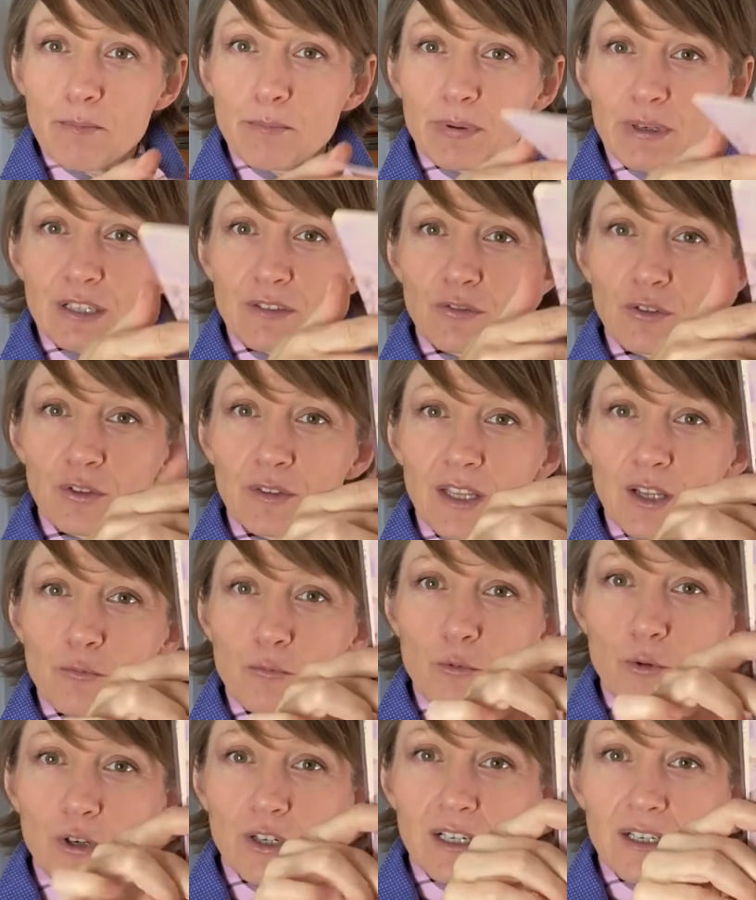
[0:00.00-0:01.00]
But if you then
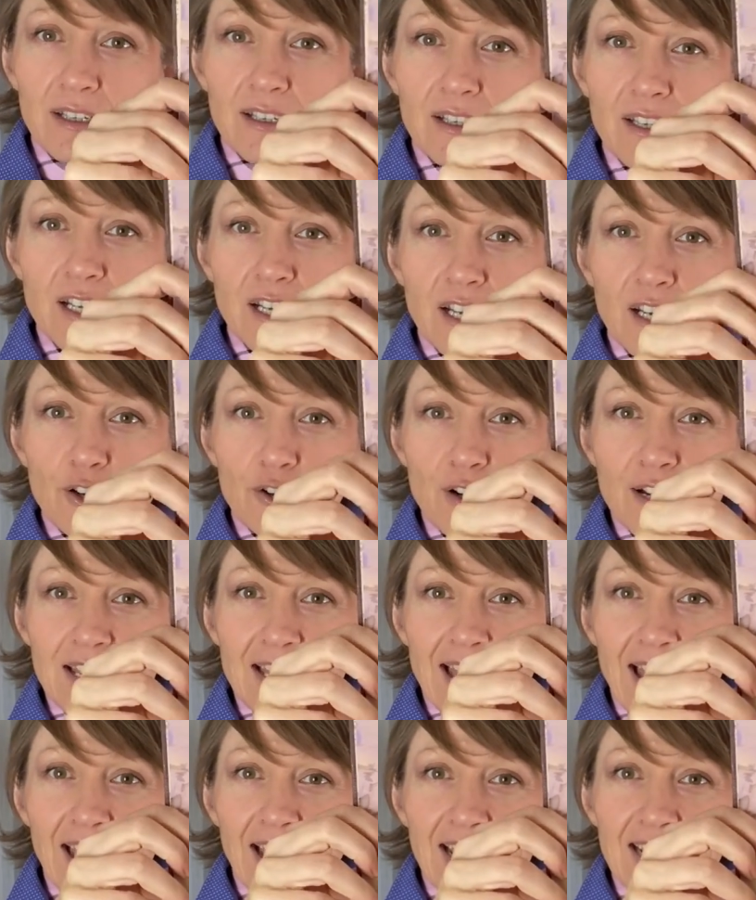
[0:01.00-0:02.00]
want to
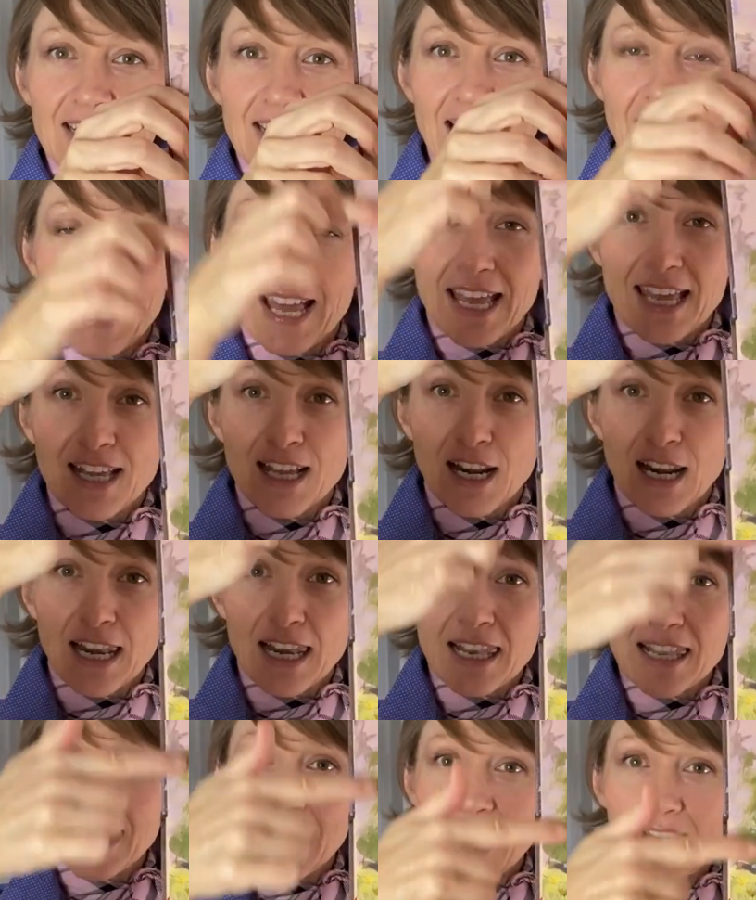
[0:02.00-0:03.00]
create a
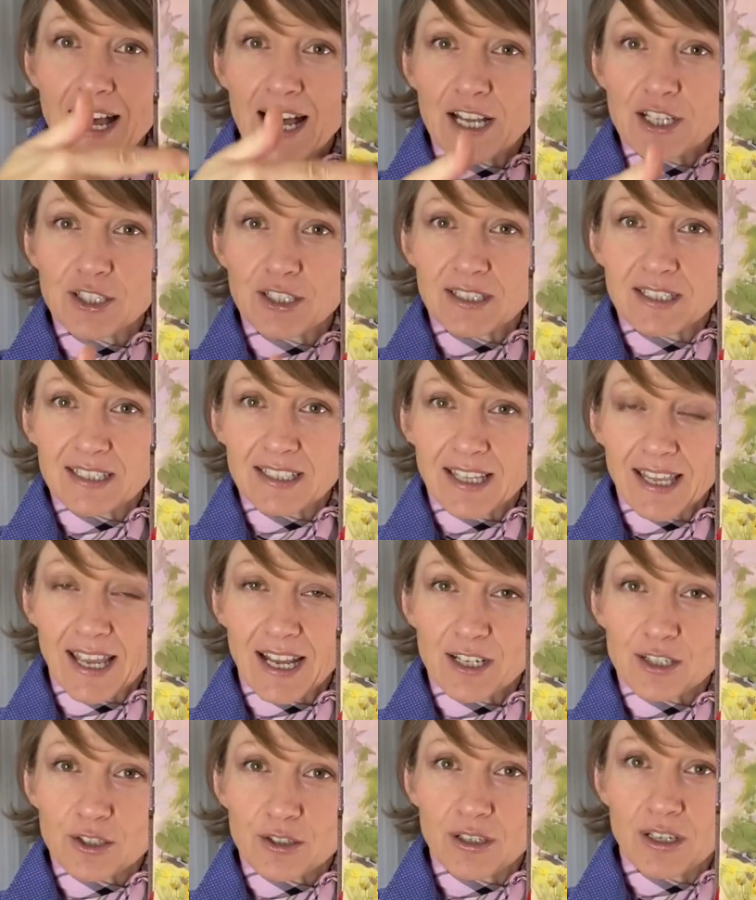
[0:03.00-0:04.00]
larger
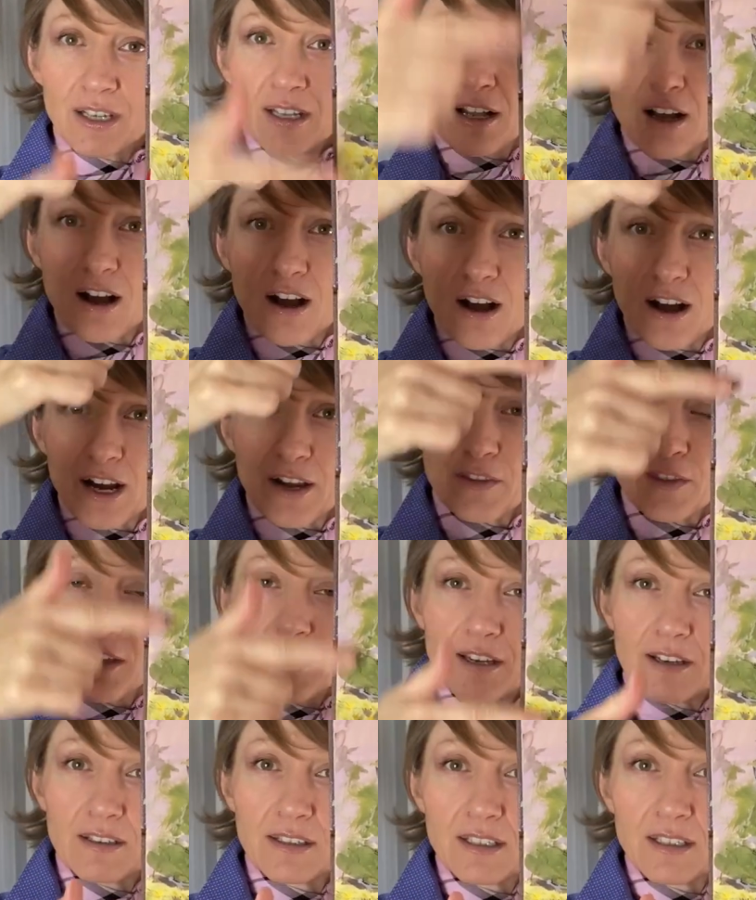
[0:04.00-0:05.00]
sketch,
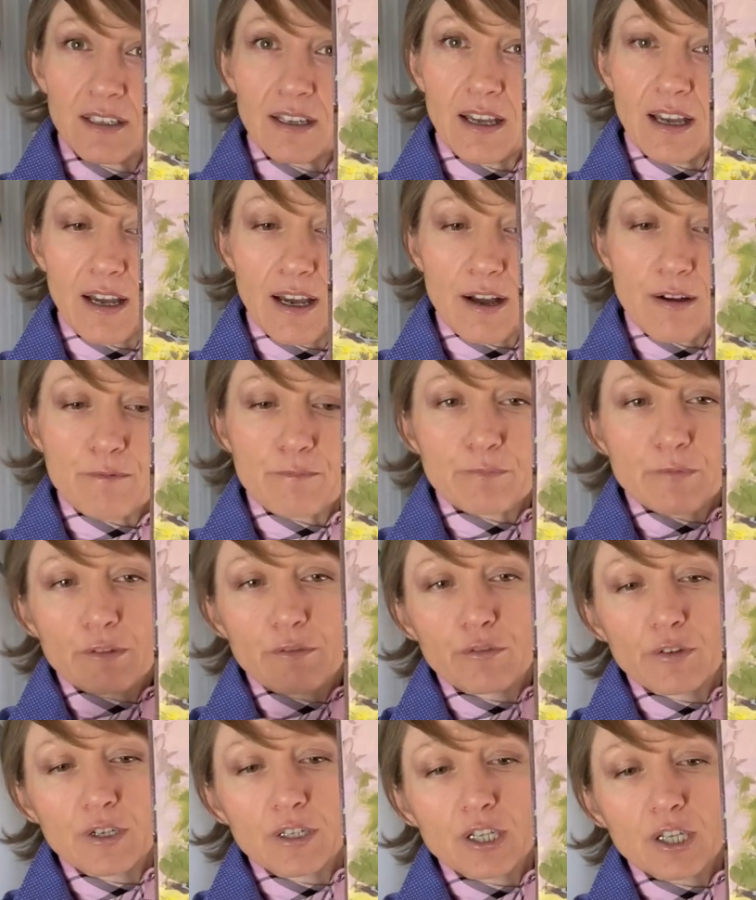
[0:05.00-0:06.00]
either
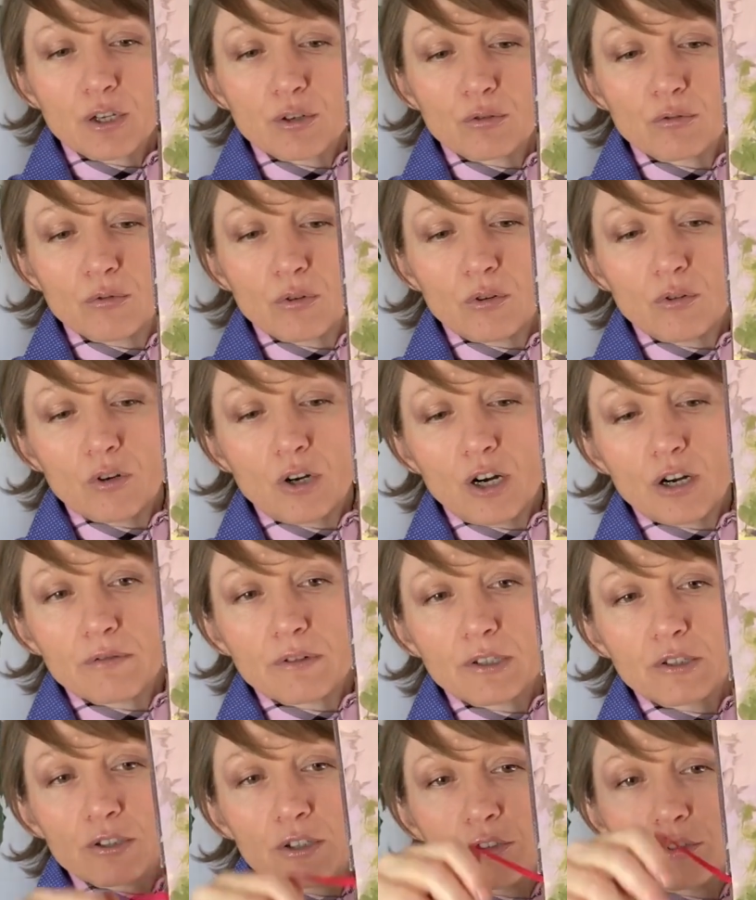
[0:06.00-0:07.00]
vertical or
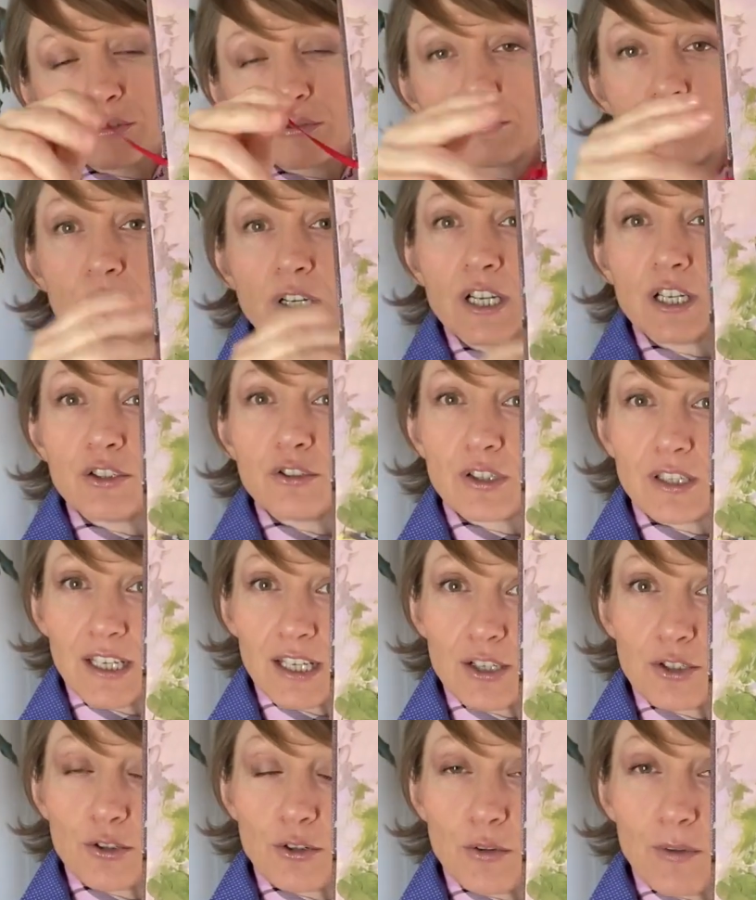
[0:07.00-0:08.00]
horizontal, you
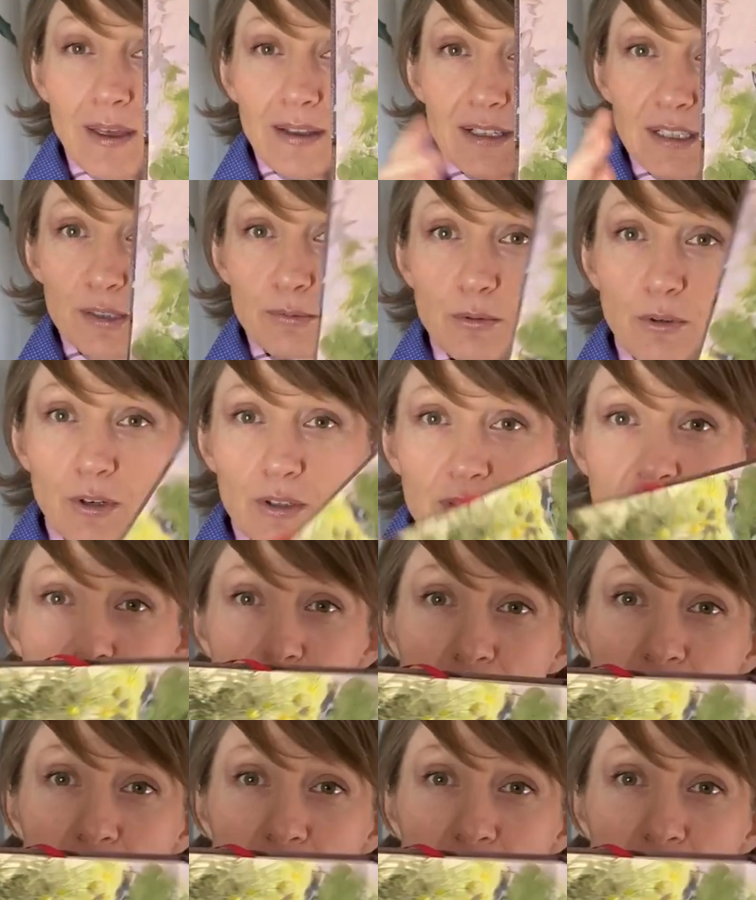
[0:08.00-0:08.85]
can do that as well. So